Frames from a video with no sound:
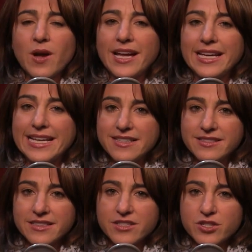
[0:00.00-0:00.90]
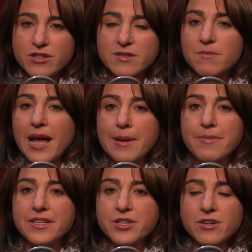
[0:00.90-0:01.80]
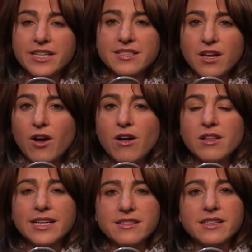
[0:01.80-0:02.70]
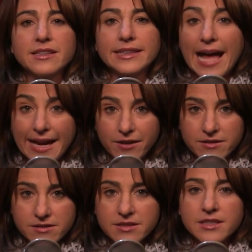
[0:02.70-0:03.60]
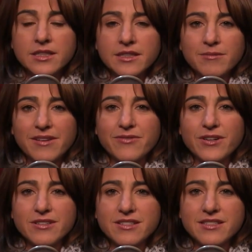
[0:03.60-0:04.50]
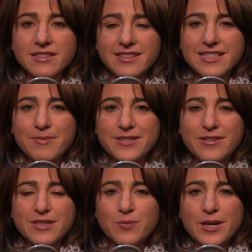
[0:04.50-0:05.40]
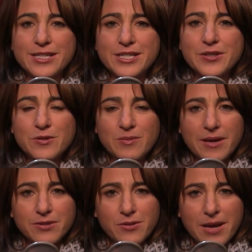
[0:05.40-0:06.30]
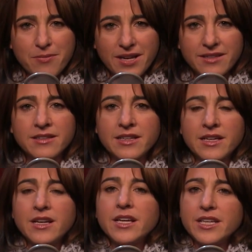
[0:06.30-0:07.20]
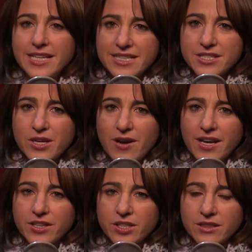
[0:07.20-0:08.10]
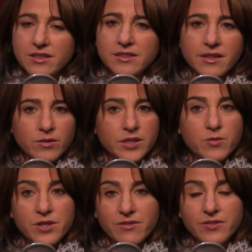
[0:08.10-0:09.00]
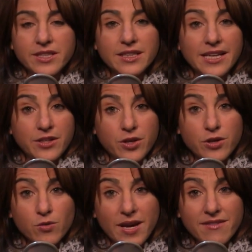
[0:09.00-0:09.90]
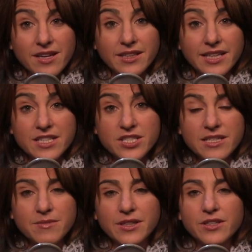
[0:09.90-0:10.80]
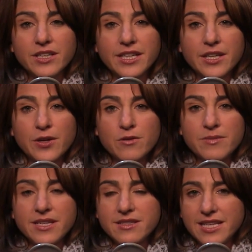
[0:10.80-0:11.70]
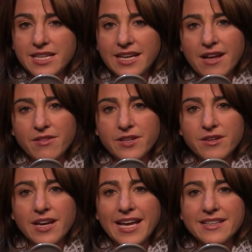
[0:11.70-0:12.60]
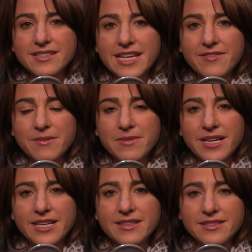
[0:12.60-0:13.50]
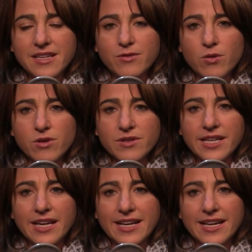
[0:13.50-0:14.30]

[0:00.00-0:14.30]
why e-signatures might be turning us all into liars. But first, this episode is brought to you by Blue Apron. You need to know how to cook. Not only will you feel like you know your way around the kitchen, but cooking at home means eating healthier and saving money instead of ordering